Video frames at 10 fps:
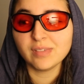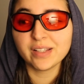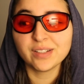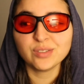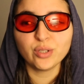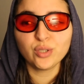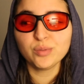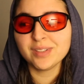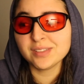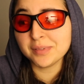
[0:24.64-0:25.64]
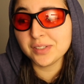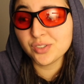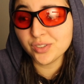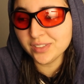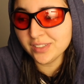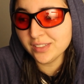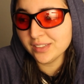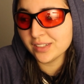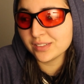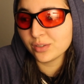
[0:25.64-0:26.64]
I can document my journey
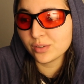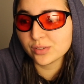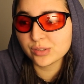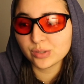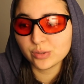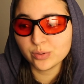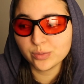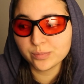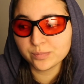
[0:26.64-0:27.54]
and also